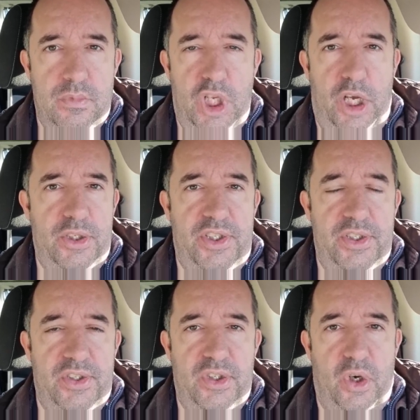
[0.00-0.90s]

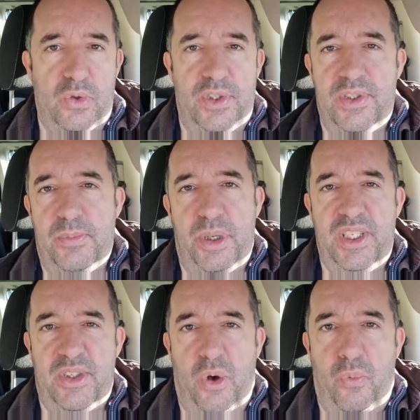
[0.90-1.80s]
nurses and doctors are
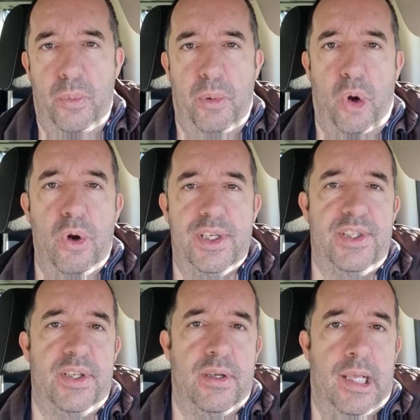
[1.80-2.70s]
pissed off with
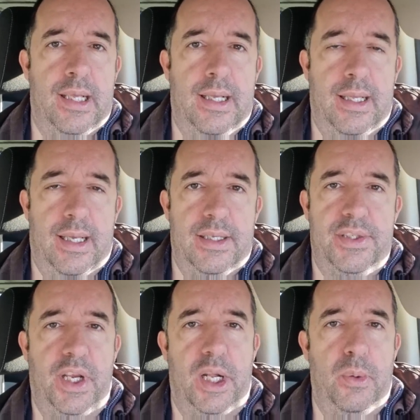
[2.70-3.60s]
Boris.
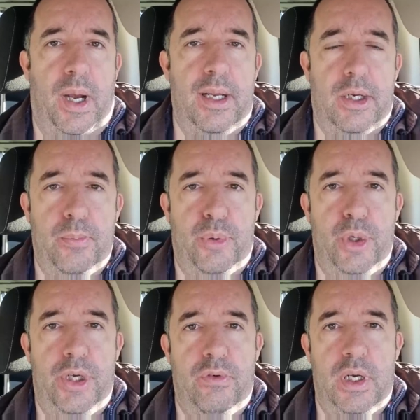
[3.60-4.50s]
That's the only way you can
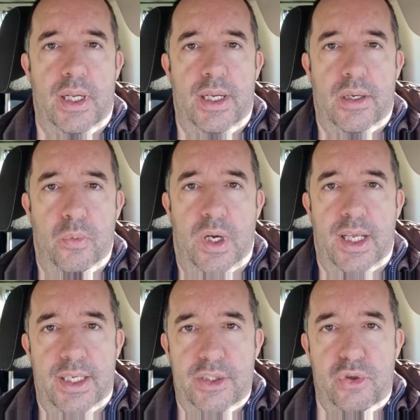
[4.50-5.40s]
put it, really,
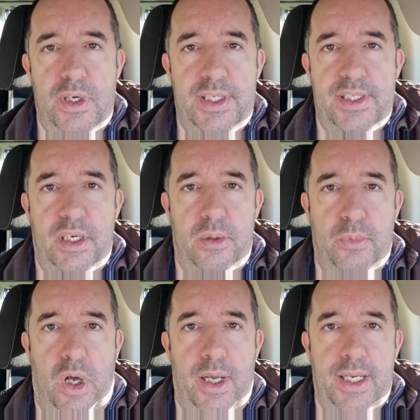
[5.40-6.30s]
where he's treating
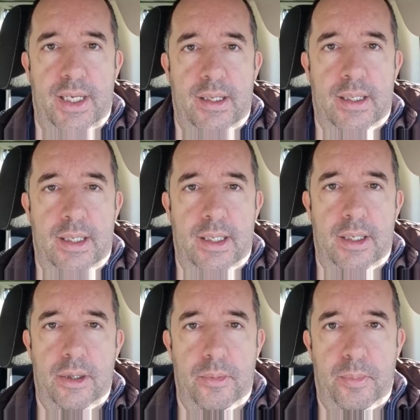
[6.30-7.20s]
them like
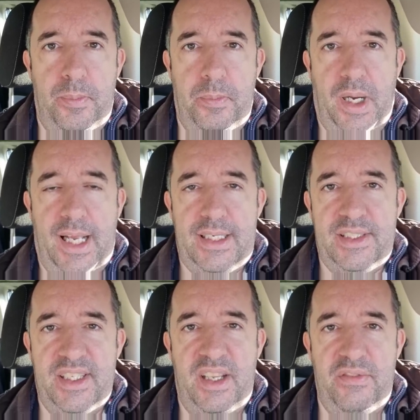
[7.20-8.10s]
paid
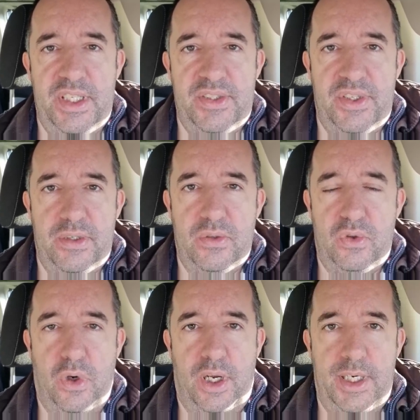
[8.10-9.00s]
skivvies,
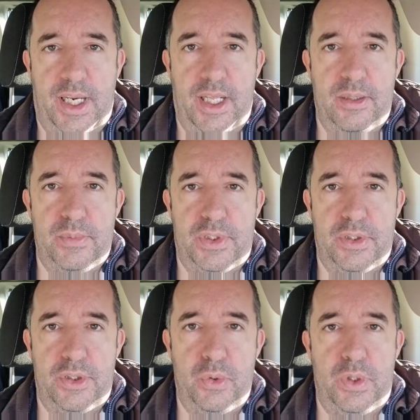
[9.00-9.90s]
trying to get them
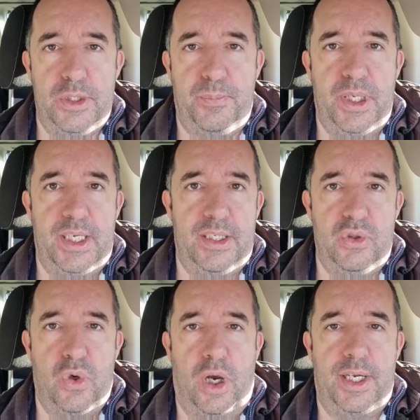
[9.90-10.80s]
to do his
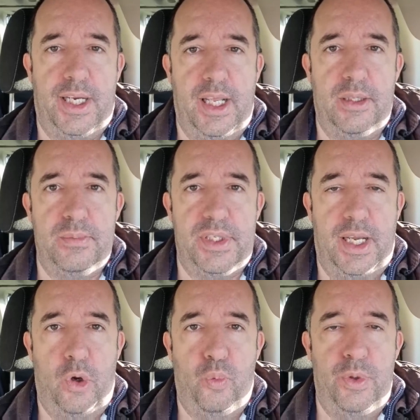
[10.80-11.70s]
bidding, trying to get them to
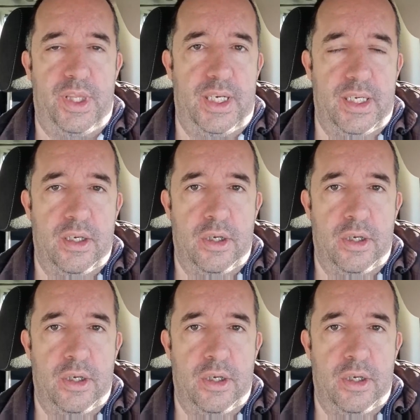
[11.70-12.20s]
help with the